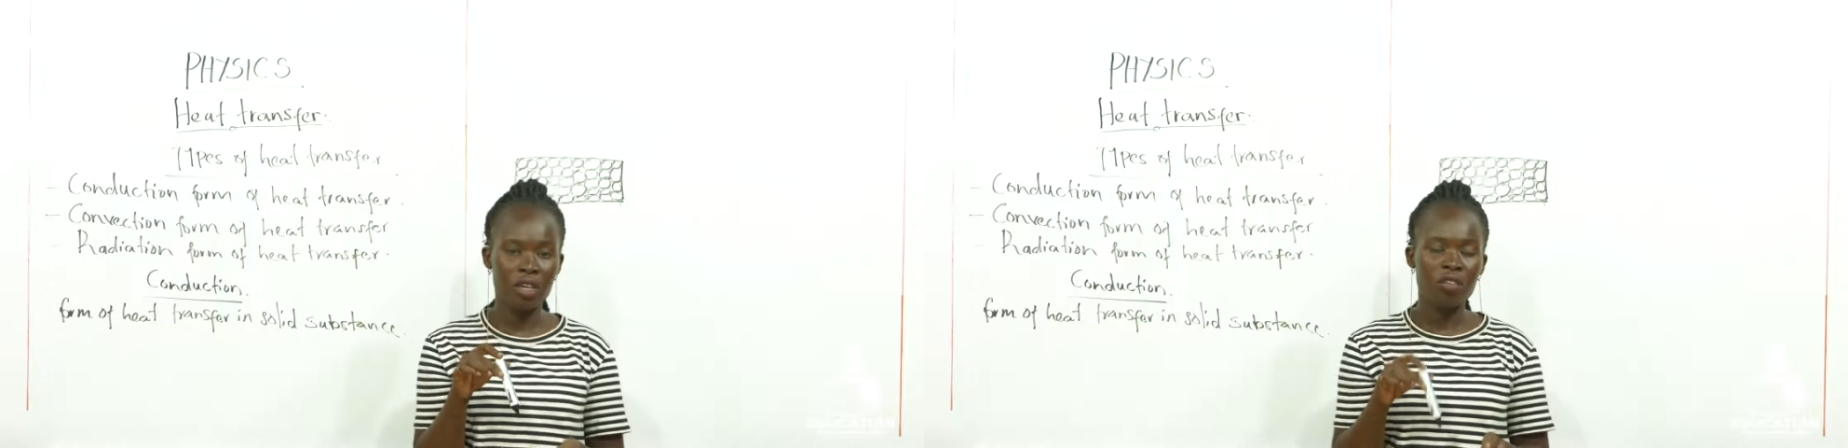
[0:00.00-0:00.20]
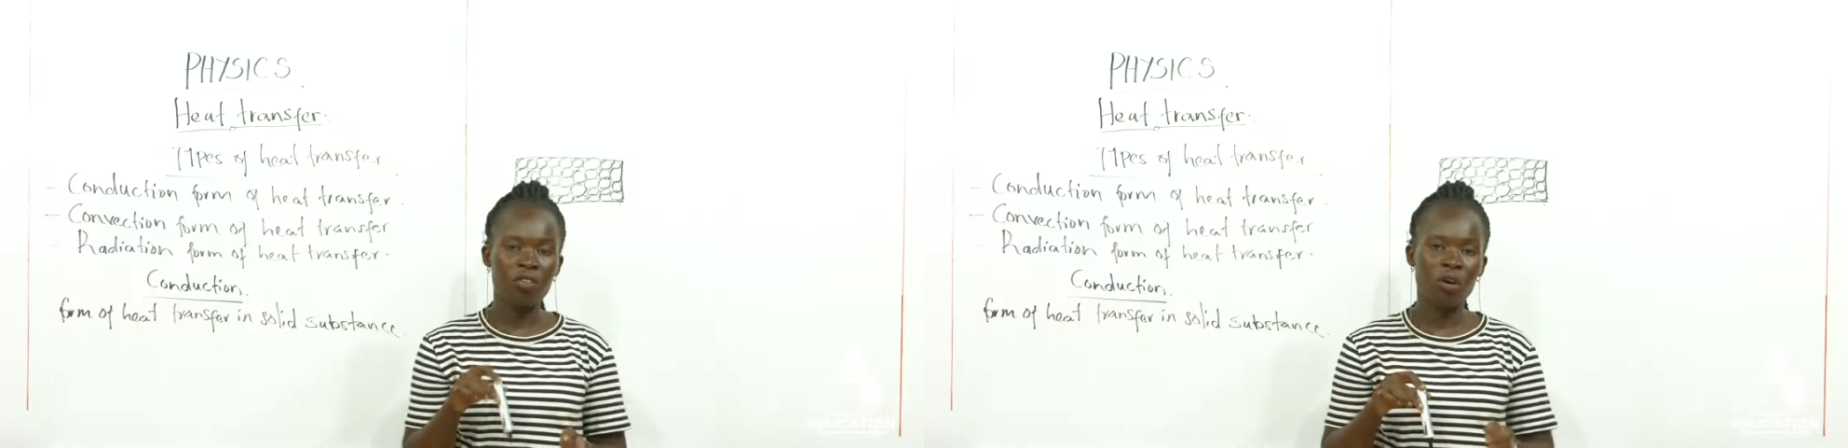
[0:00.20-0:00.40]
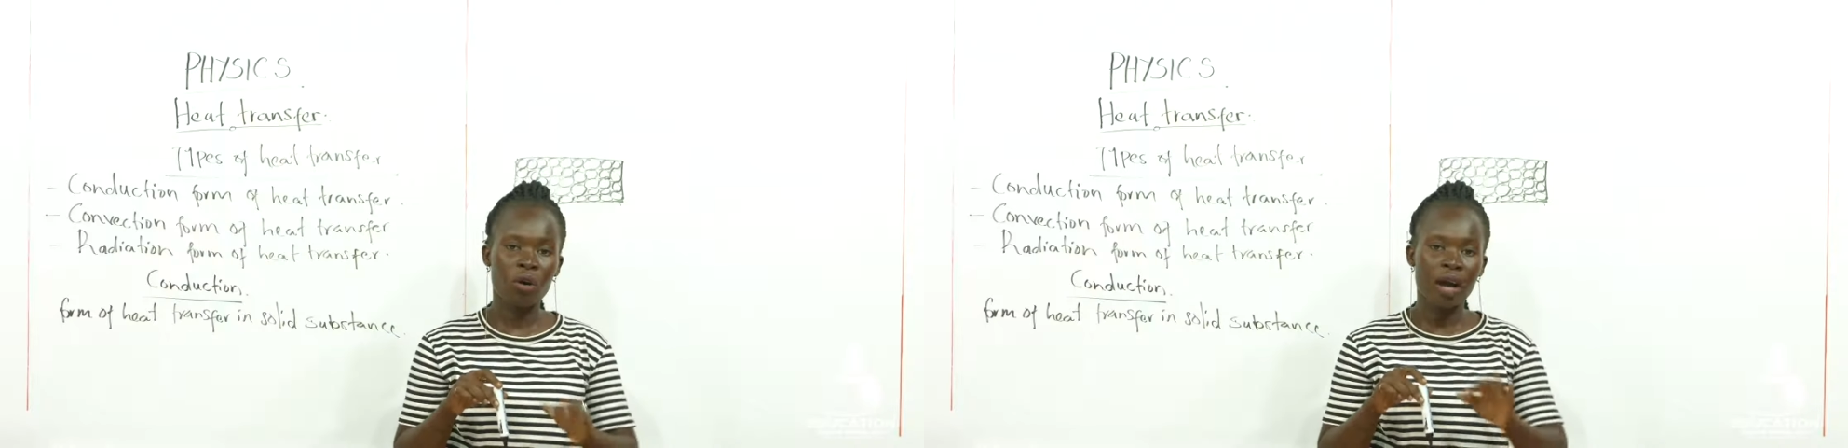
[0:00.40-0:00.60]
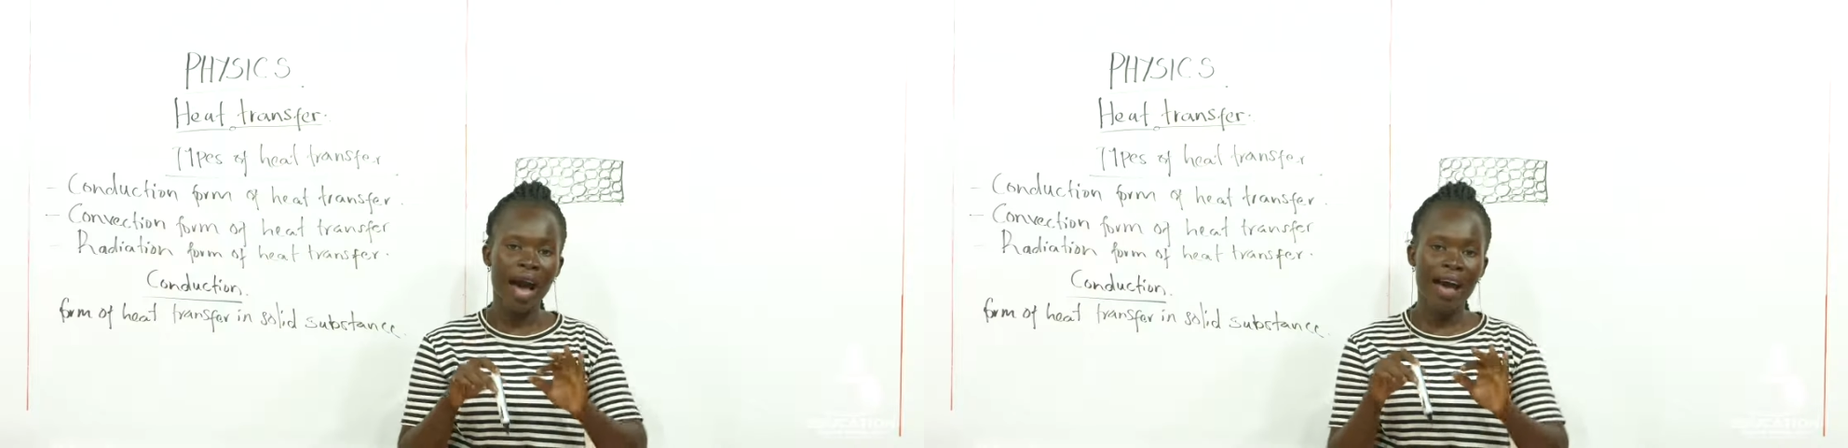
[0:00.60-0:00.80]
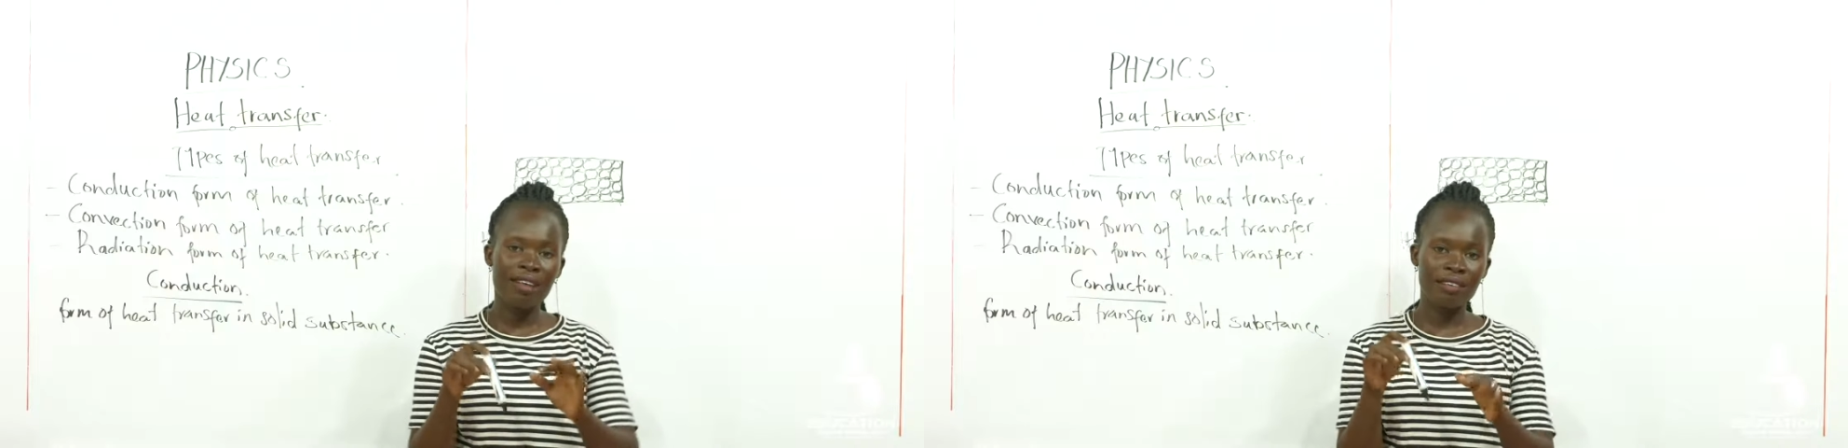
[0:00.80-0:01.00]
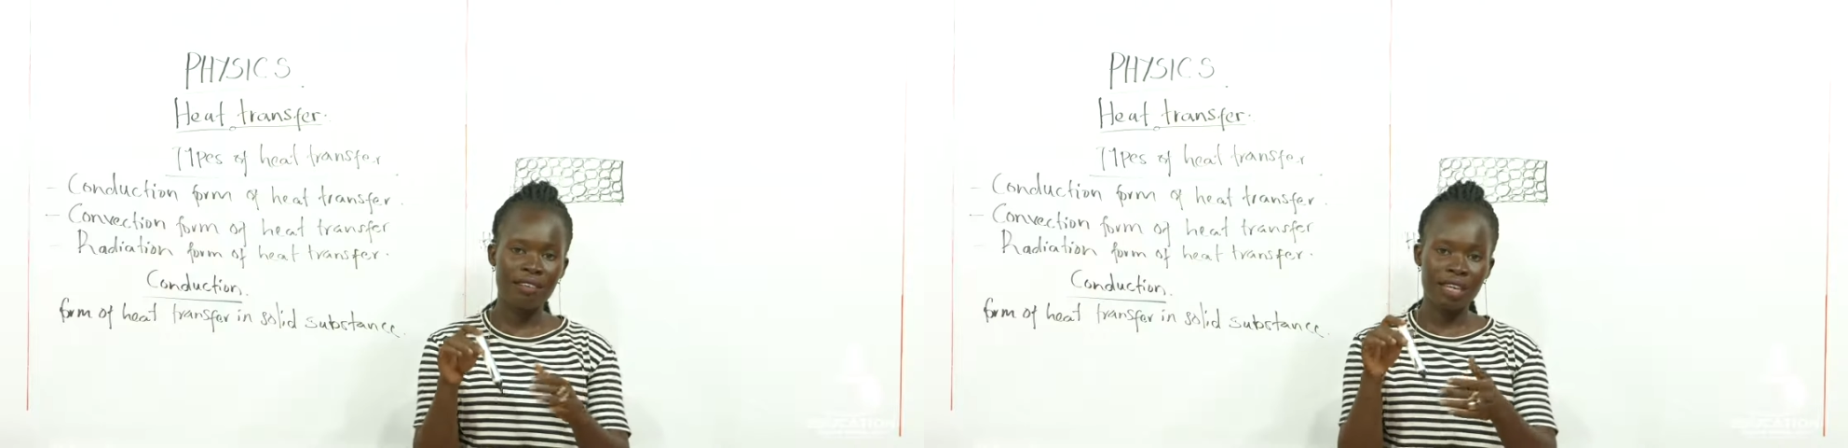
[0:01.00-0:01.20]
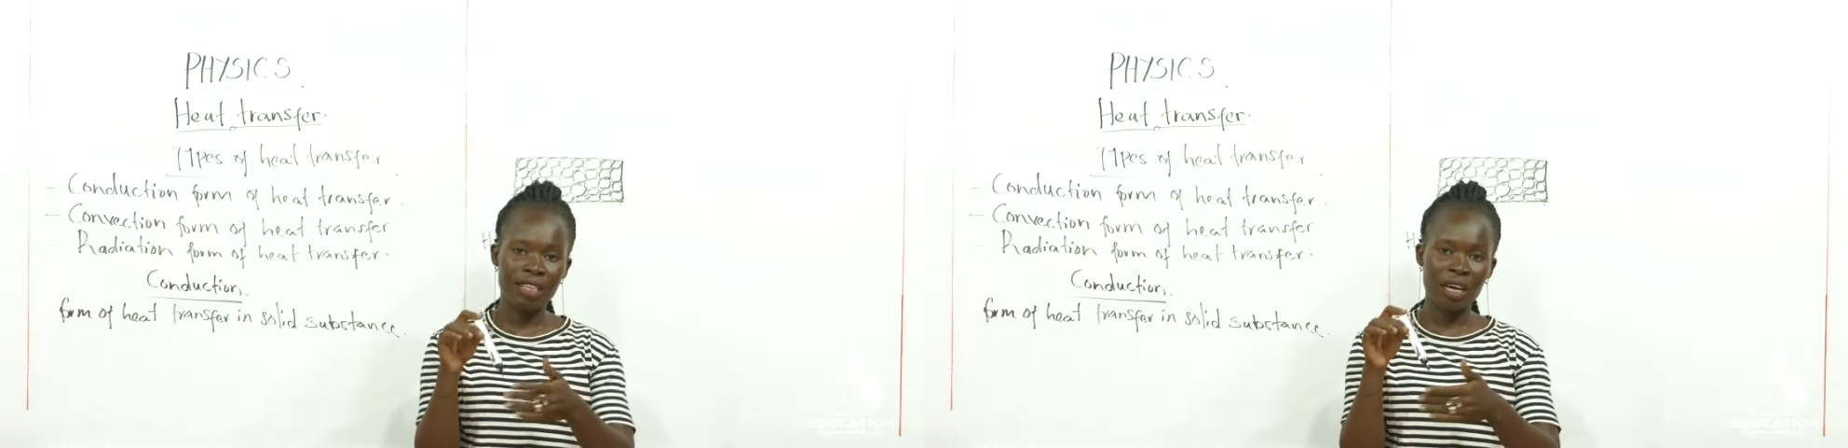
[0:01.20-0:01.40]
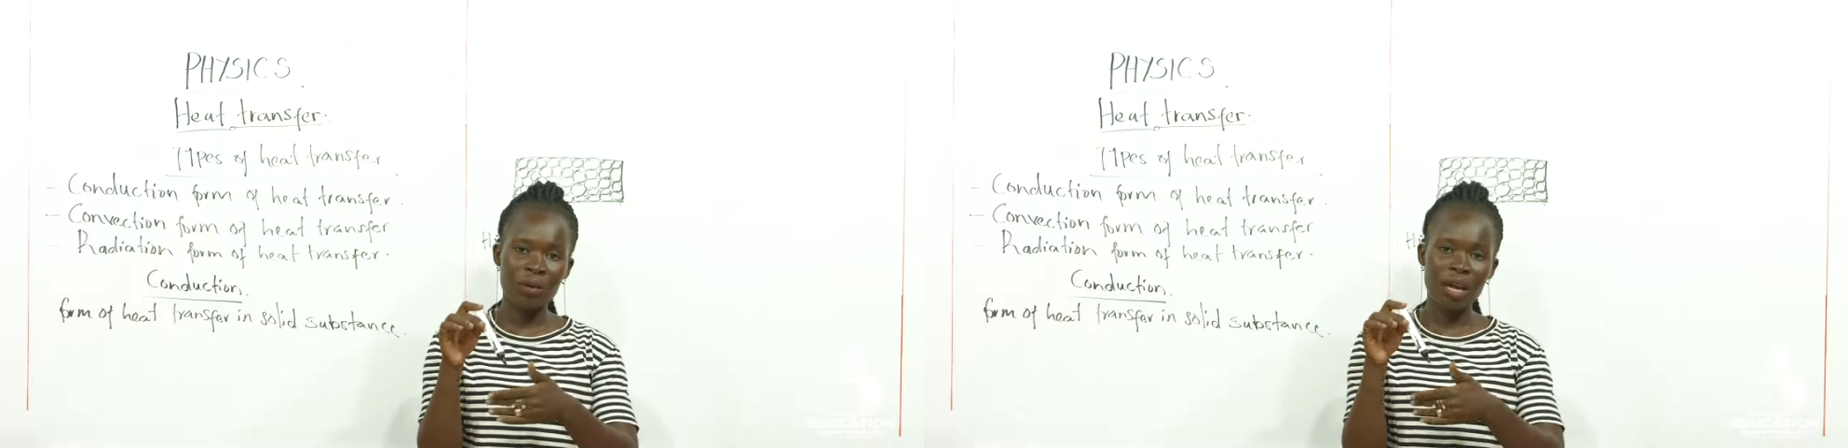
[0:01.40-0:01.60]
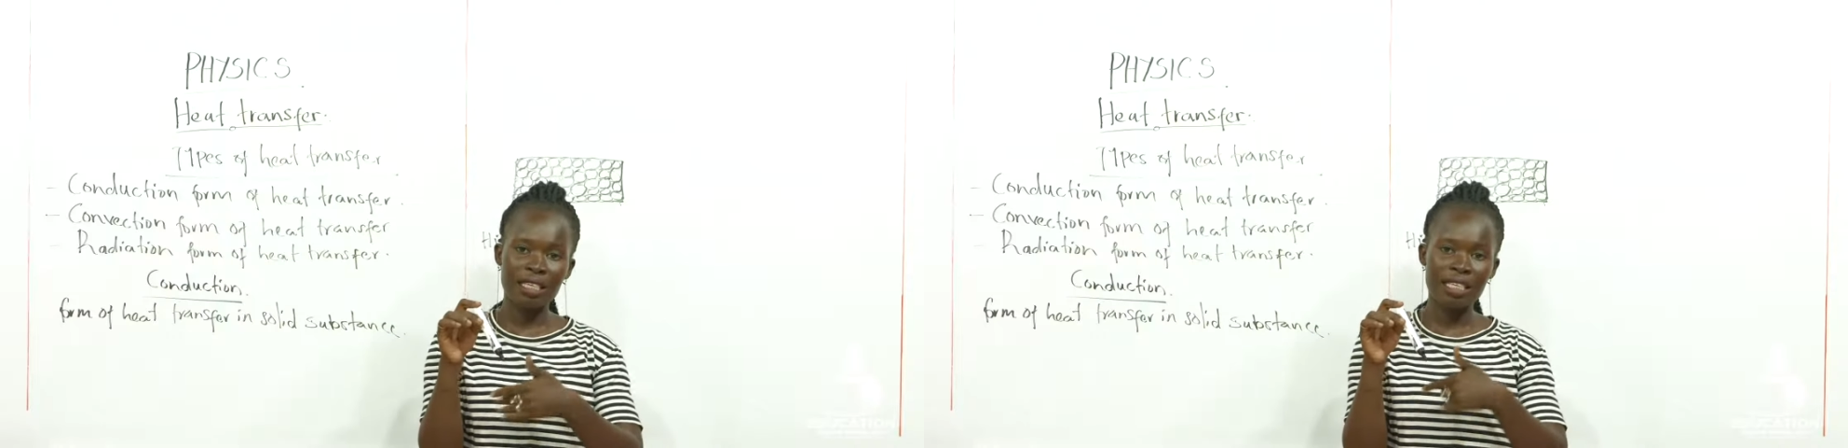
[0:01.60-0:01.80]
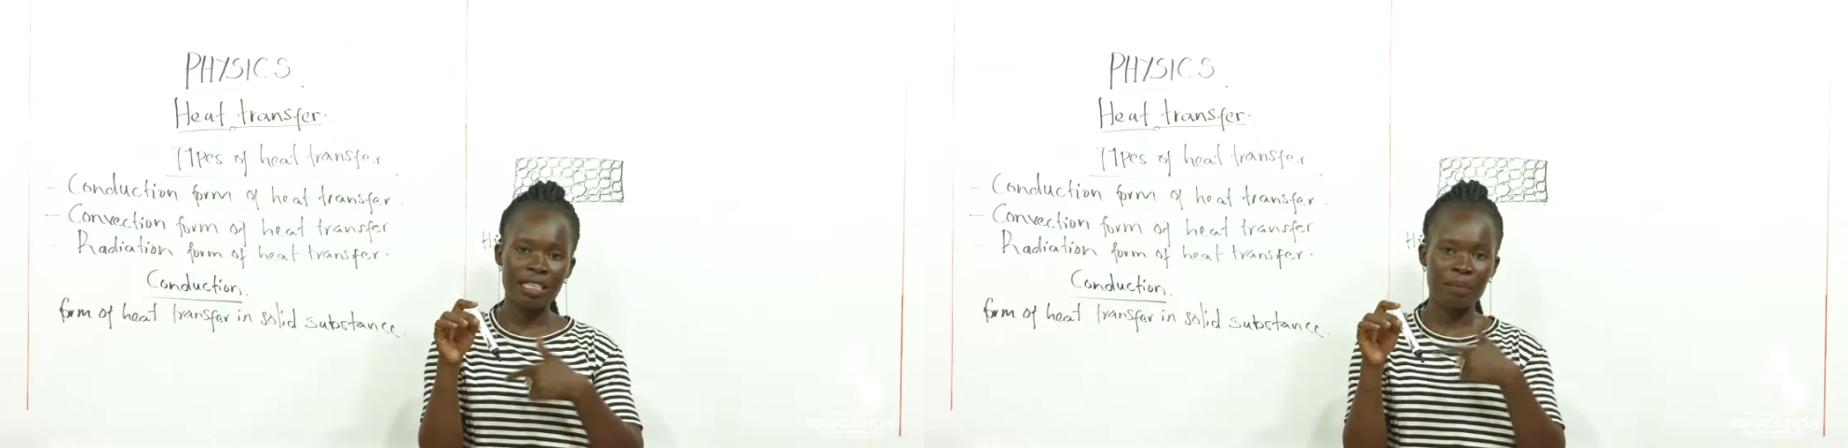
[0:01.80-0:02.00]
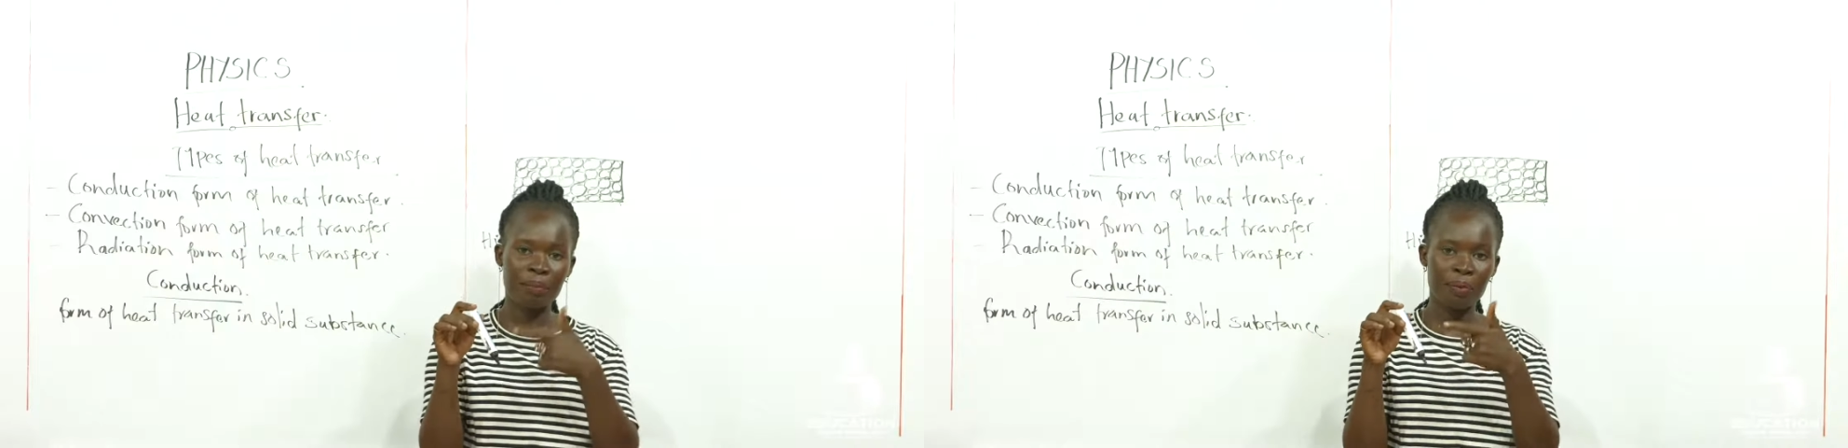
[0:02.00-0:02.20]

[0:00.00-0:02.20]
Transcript: So as the downer tip